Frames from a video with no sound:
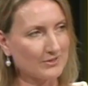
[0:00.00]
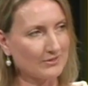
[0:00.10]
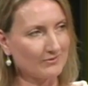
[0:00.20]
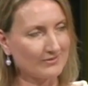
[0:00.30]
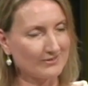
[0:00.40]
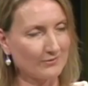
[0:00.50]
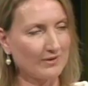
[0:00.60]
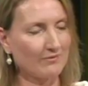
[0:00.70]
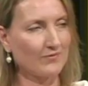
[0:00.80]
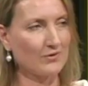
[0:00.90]
to sort
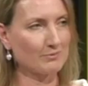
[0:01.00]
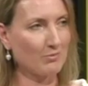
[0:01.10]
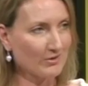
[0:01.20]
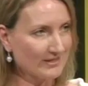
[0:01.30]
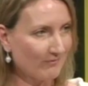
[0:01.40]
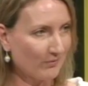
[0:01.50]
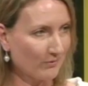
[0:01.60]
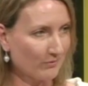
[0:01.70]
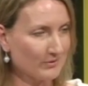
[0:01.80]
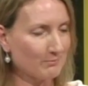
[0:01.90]
of infuse positive
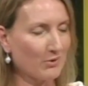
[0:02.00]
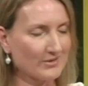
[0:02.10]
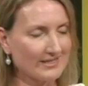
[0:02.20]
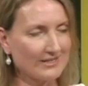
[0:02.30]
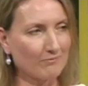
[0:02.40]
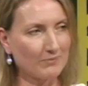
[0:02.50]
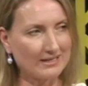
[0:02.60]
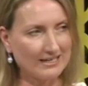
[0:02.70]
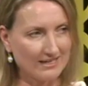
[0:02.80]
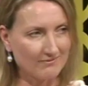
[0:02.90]
thoughts, positive
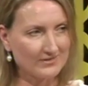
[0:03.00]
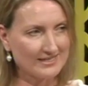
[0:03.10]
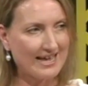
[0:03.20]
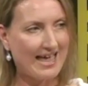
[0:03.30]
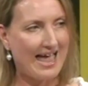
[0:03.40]
beliefs,